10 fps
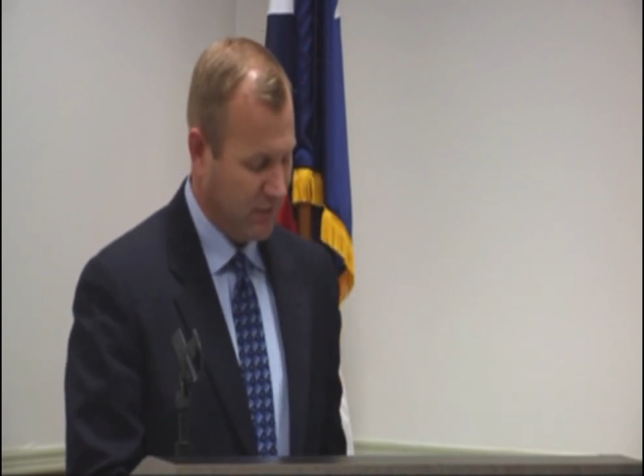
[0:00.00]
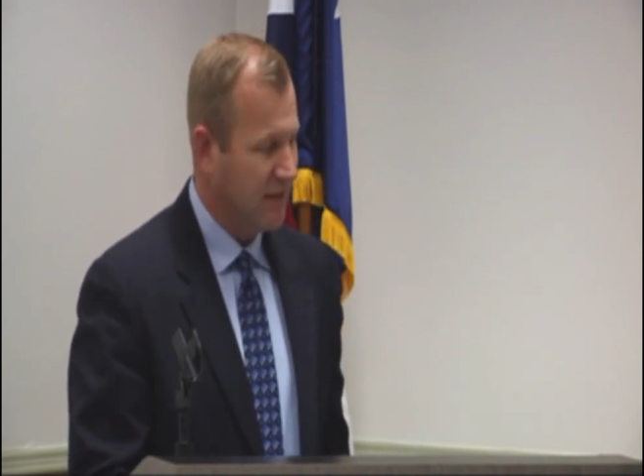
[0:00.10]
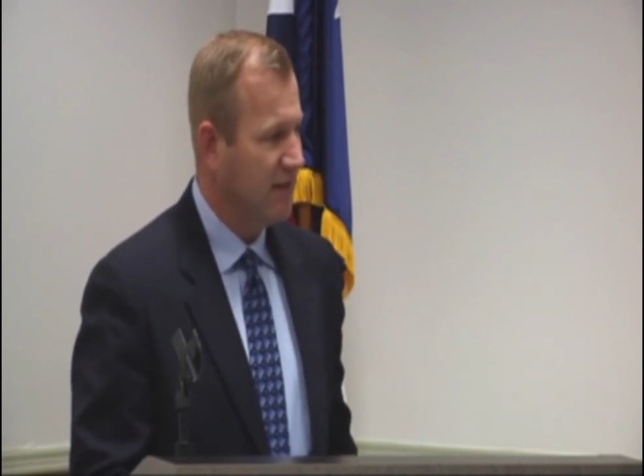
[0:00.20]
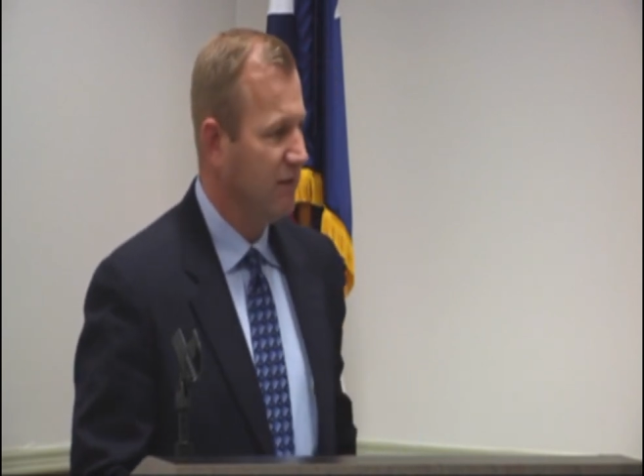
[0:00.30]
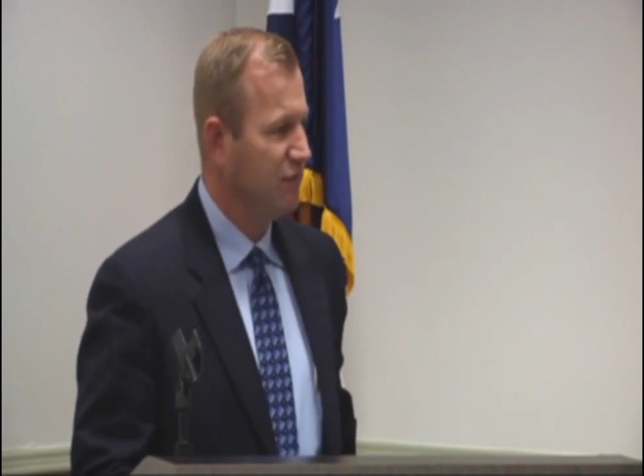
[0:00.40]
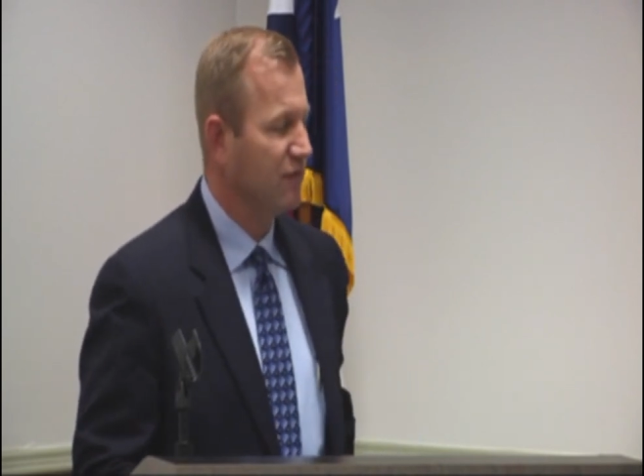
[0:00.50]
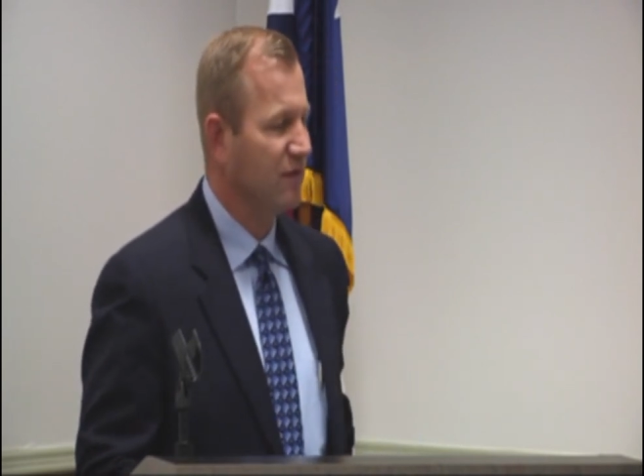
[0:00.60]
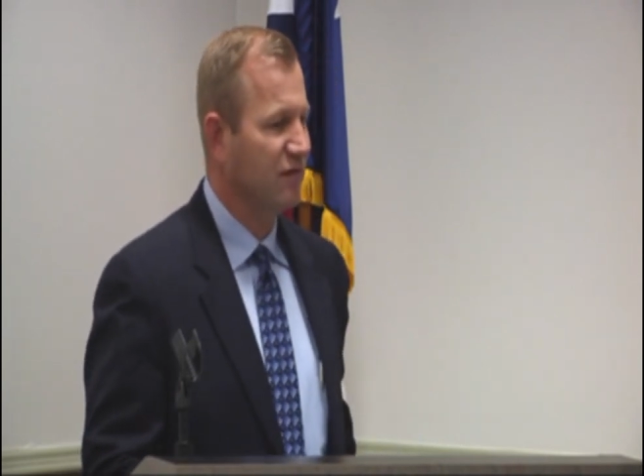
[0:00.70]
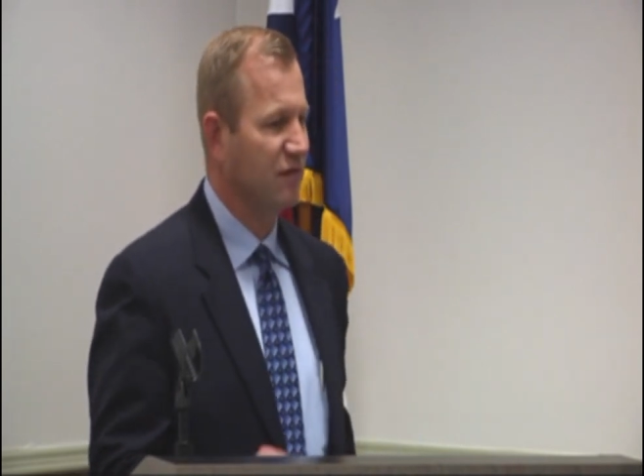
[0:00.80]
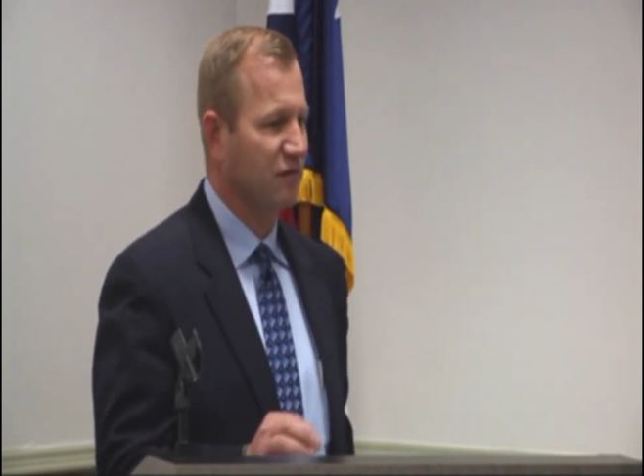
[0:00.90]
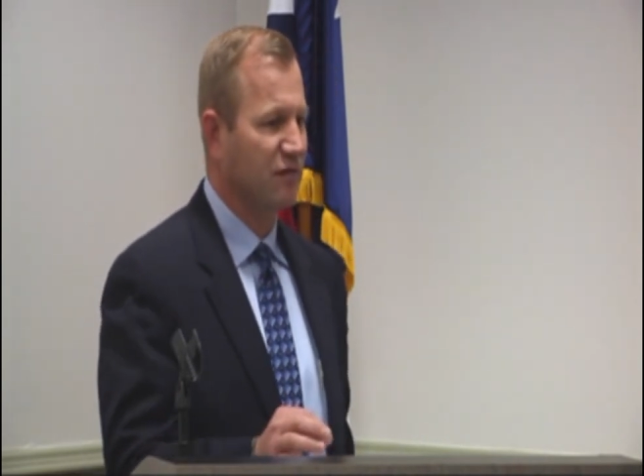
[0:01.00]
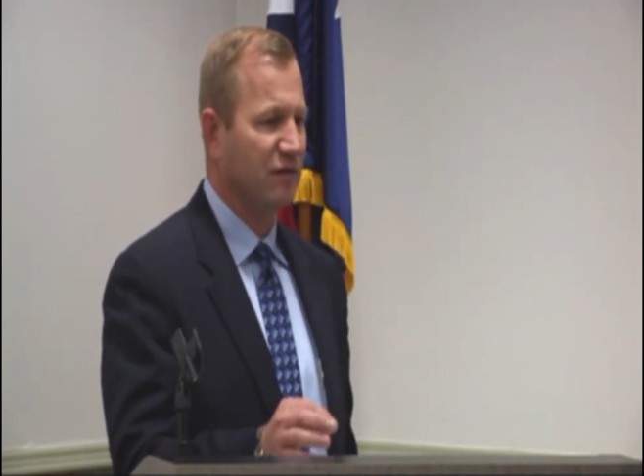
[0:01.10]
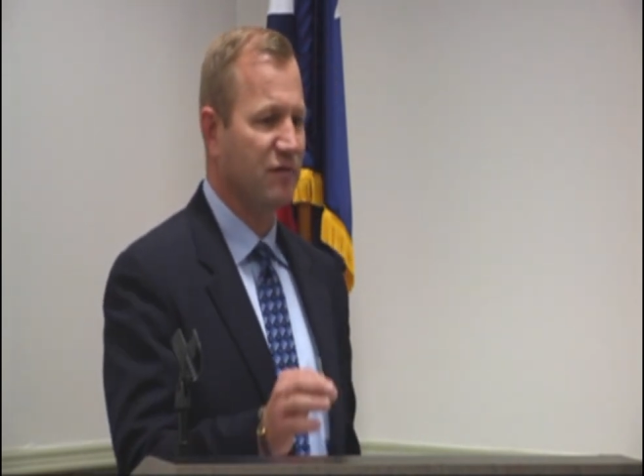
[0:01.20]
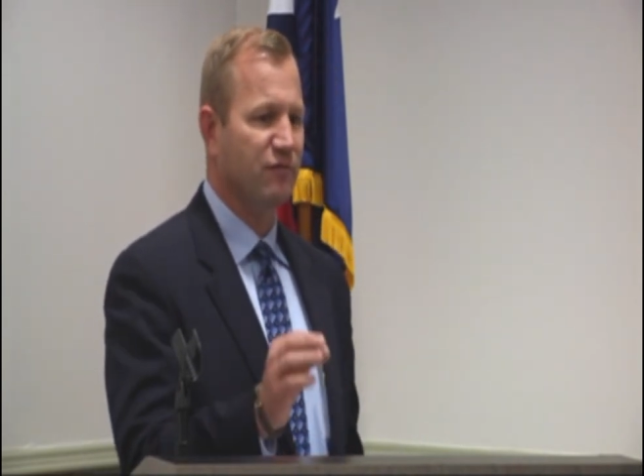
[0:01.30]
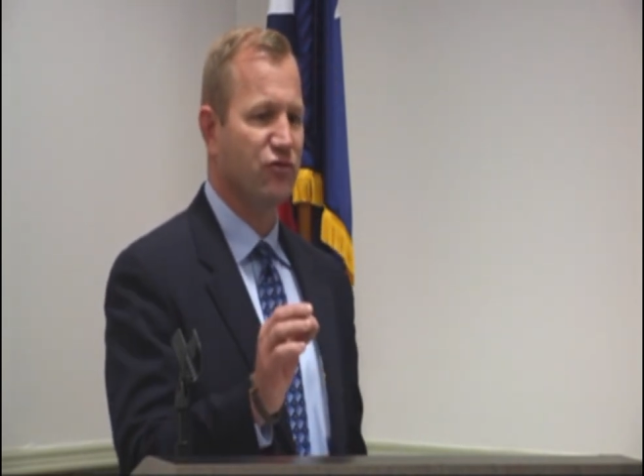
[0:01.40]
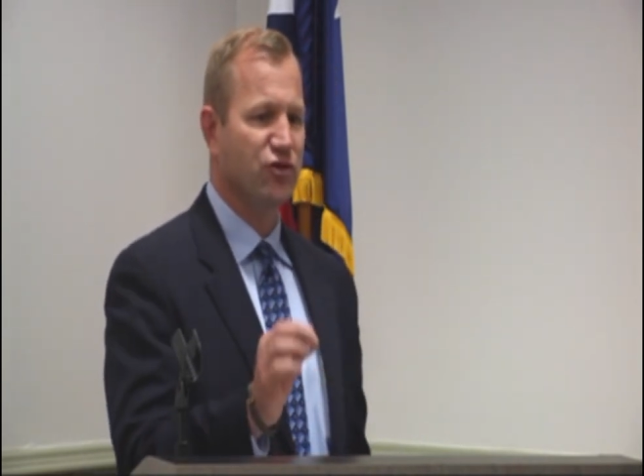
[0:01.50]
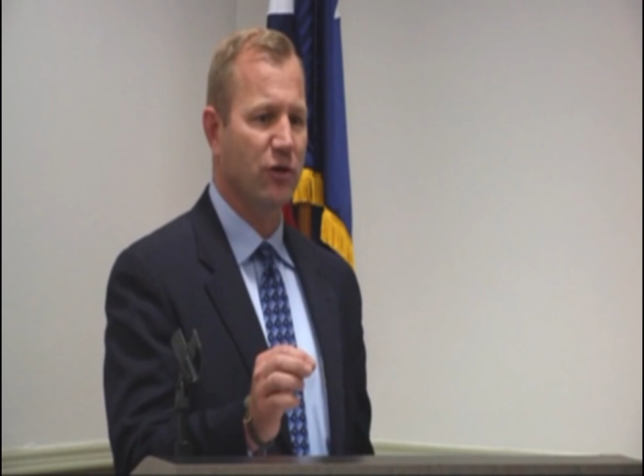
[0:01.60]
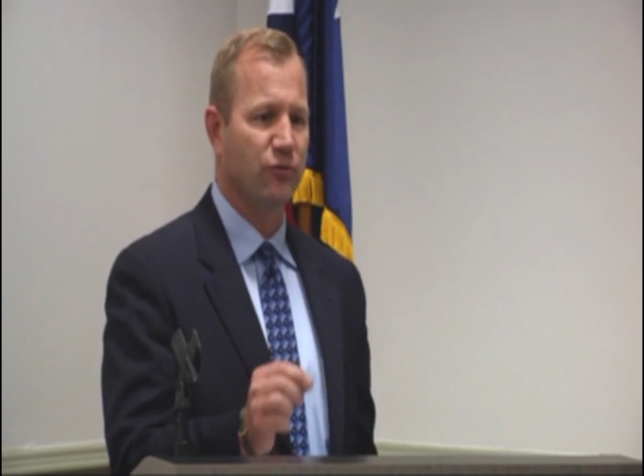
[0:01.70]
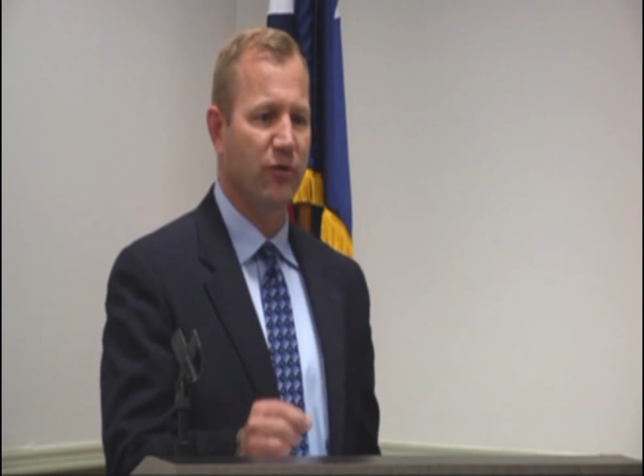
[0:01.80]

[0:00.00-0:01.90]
He believes the success of